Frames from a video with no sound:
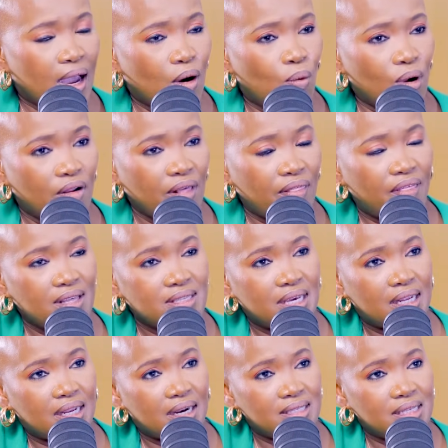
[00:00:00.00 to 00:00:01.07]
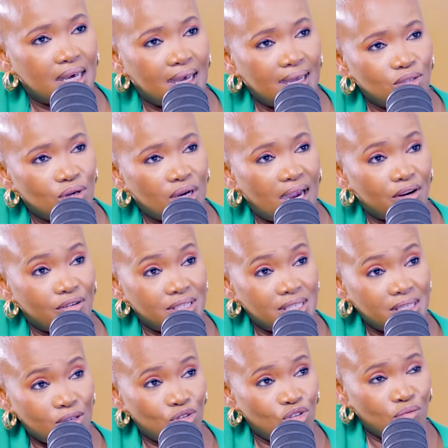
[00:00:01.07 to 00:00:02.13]
One of the things that Rasa Khaitu kind of
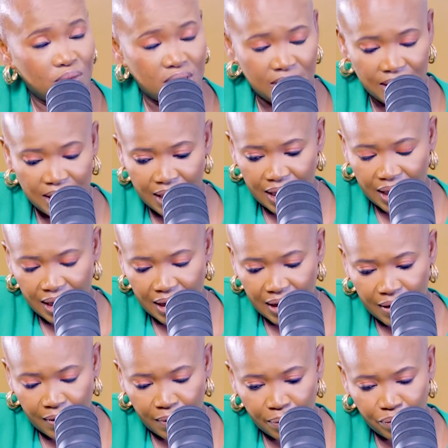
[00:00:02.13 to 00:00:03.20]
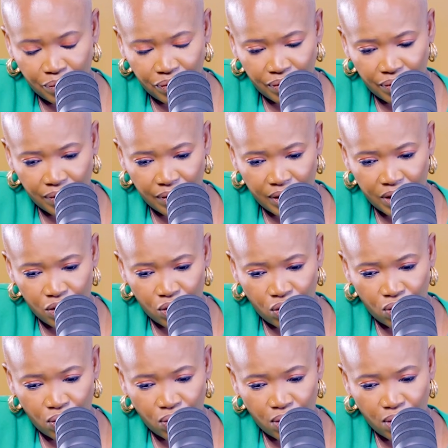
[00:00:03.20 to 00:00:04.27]
said to me, you
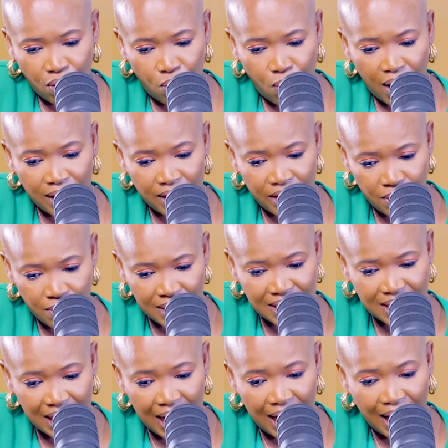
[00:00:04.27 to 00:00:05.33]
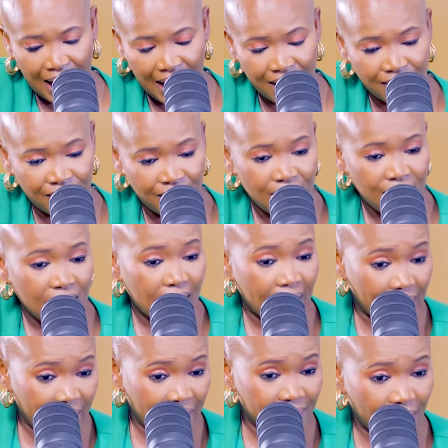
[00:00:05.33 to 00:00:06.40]
know, while he was still alive,
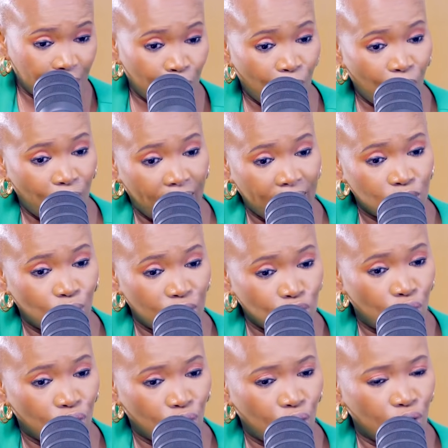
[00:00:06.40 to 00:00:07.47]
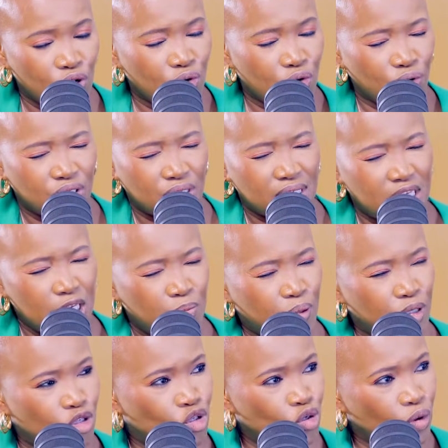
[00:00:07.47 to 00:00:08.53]
and at that point was, you know, just keep
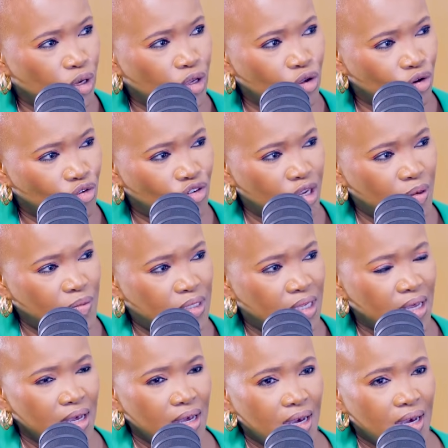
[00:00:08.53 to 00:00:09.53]
pursuing your dreams.